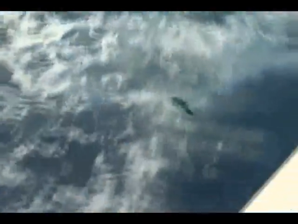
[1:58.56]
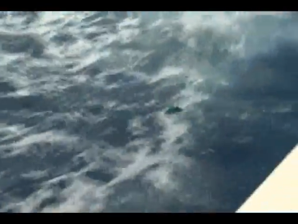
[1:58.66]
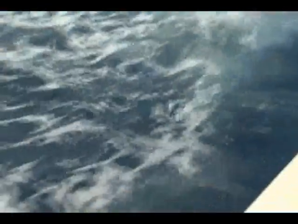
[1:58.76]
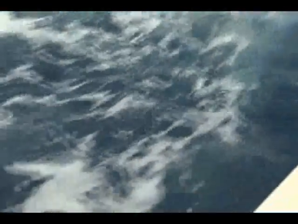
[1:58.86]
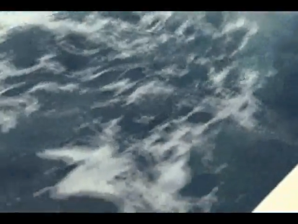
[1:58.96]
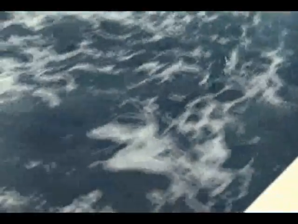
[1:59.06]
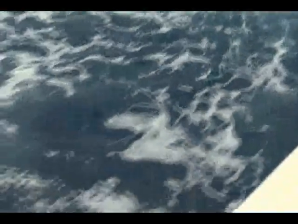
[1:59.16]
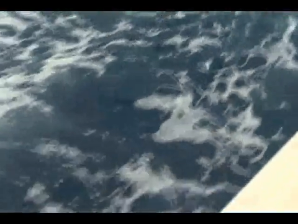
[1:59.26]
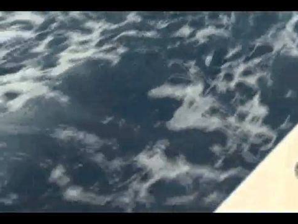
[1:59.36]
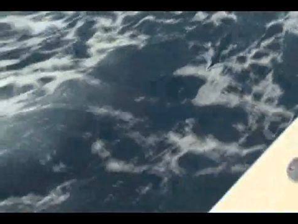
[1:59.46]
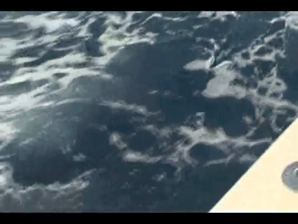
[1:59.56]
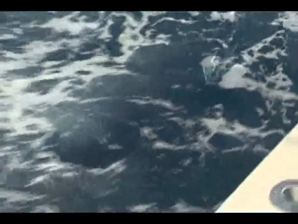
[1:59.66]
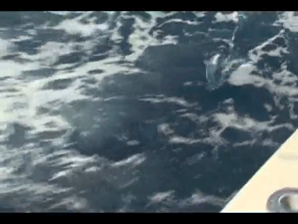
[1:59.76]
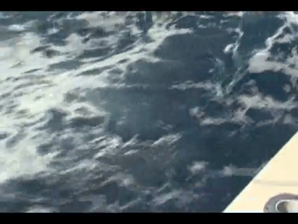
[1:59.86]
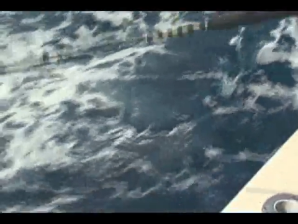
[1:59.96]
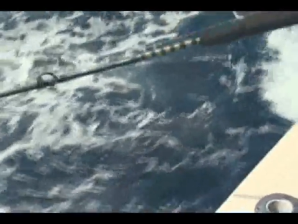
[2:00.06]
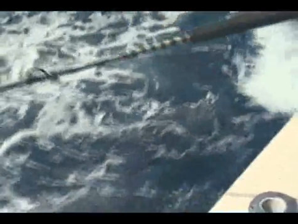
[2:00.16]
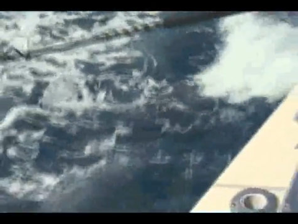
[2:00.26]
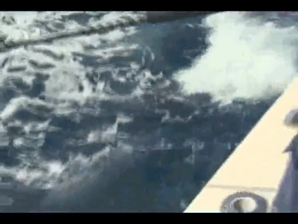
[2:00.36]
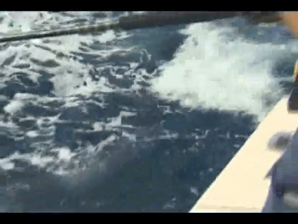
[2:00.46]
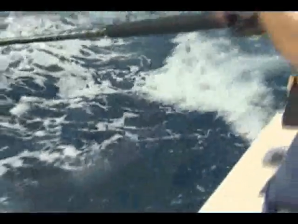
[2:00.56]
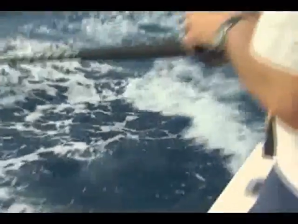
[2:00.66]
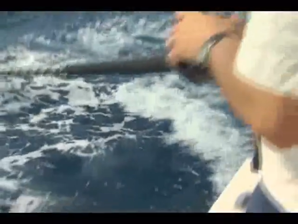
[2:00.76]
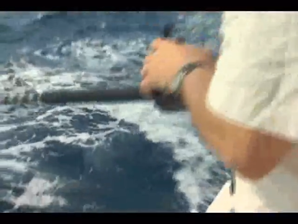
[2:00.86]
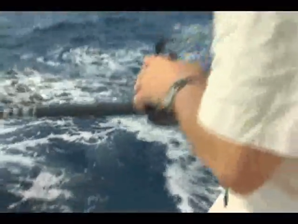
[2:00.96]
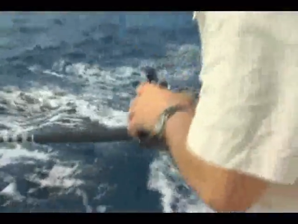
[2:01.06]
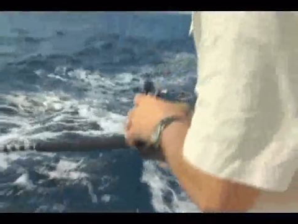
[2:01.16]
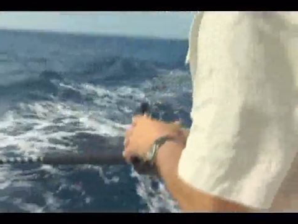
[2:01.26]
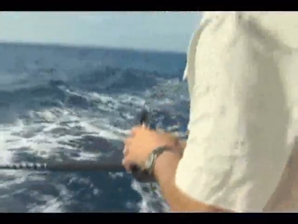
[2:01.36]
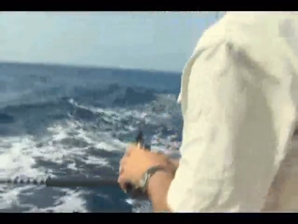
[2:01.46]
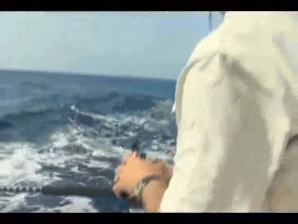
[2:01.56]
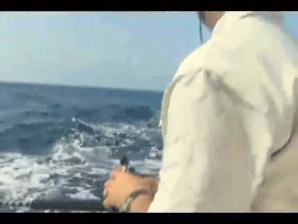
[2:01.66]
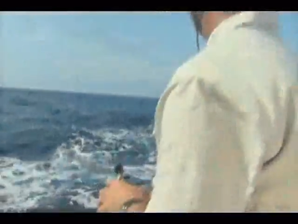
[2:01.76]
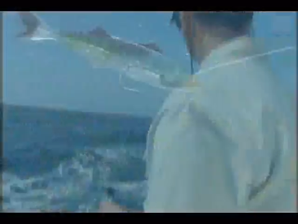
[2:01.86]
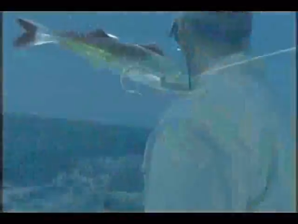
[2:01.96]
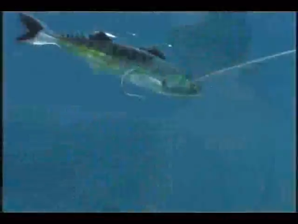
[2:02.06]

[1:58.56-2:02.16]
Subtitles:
No face is visible, so there are no lips to read.